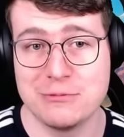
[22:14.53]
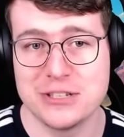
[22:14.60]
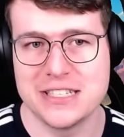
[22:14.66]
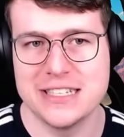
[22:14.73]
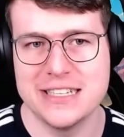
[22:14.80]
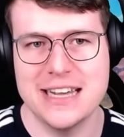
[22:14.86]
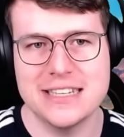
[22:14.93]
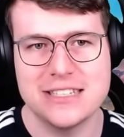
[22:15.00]
to see
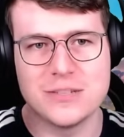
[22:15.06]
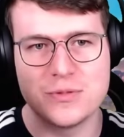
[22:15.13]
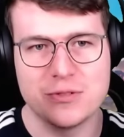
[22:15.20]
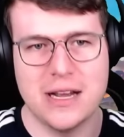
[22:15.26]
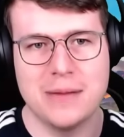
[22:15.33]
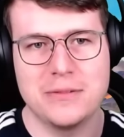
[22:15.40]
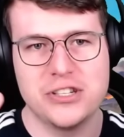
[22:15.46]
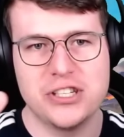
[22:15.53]
next. Subscribe
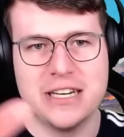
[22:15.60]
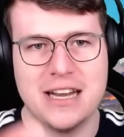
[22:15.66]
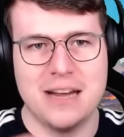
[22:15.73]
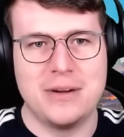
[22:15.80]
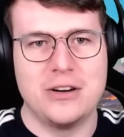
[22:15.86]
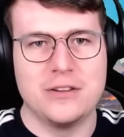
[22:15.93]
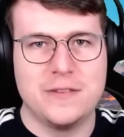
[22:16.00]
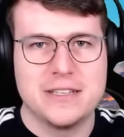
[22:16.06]
to the channel. I'm
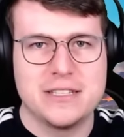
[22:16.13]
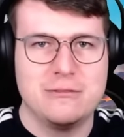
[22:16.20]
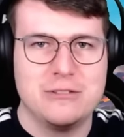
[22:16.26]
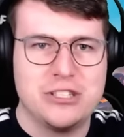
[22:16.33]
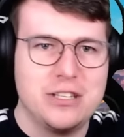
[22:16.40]
out. Thanks for watching.